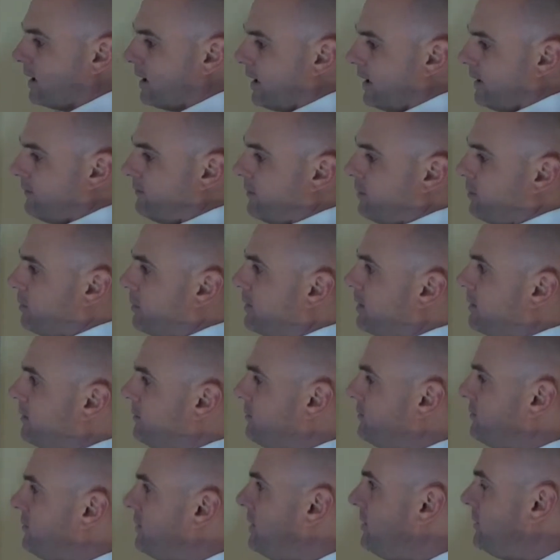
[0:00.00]
everywhere you
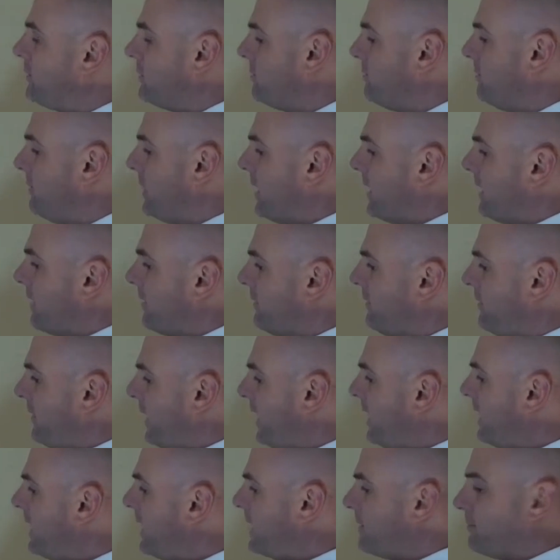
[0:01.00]
see them,
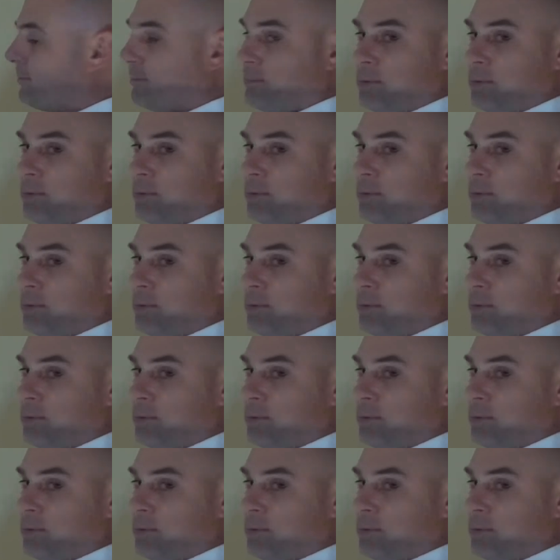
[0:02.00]
they get